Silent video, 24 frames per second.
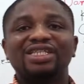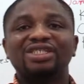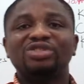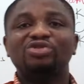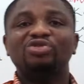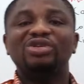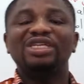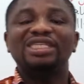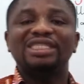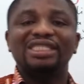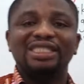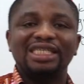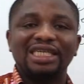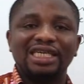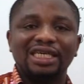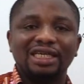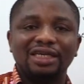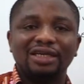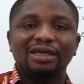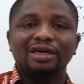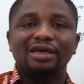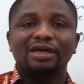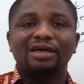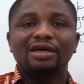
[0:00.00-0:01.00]

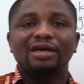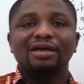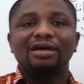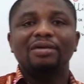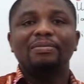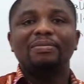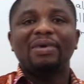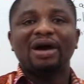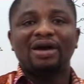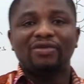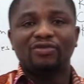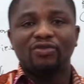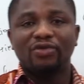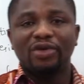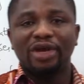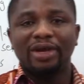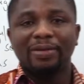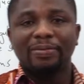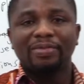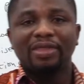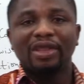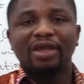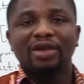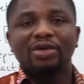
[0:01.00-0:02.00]
extrinsic
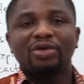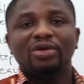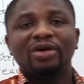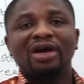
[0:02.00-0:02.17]
pathway,